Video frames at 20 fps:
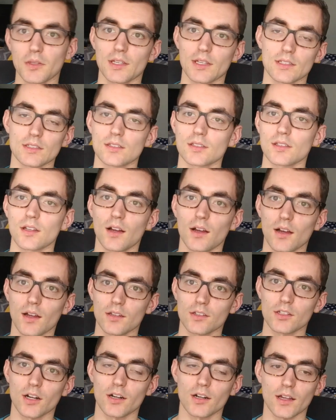because
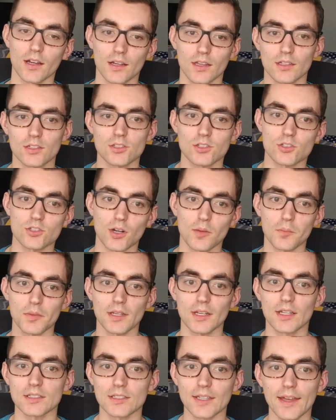Dardoch can just jump
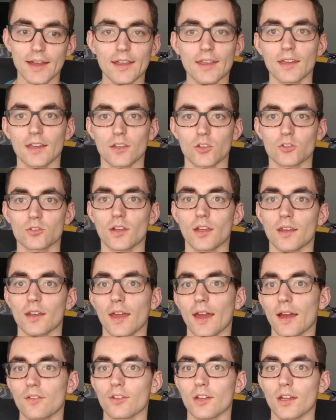in on Zach and create
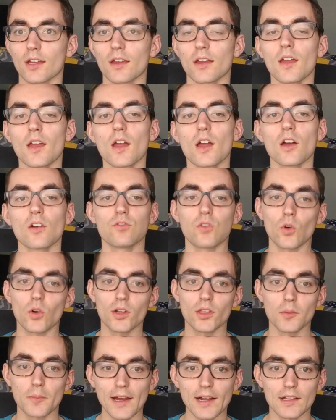havoc
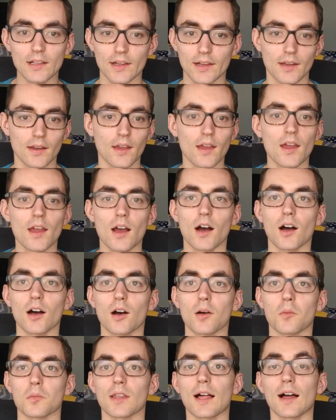for the backline.
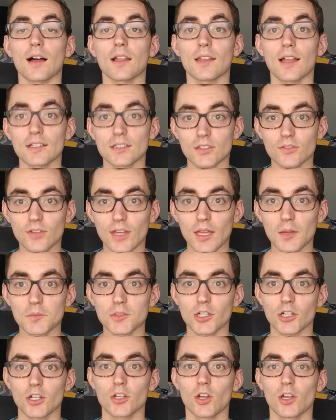Lots of
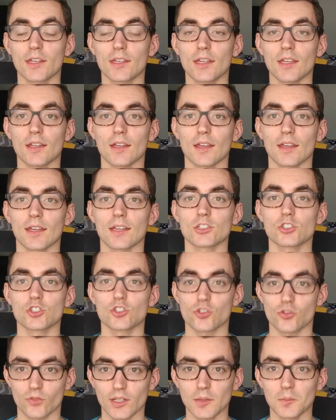games are getting
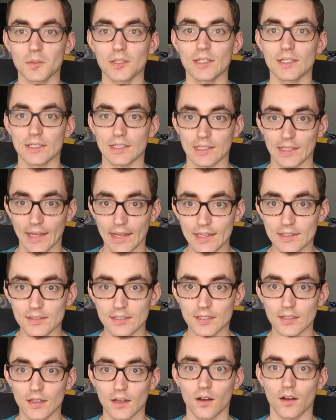extremely
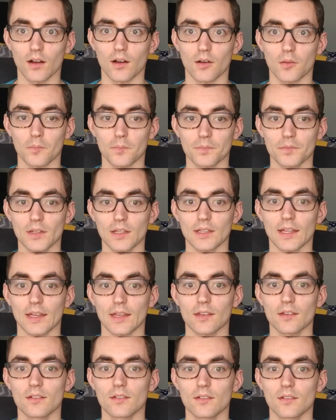late. Like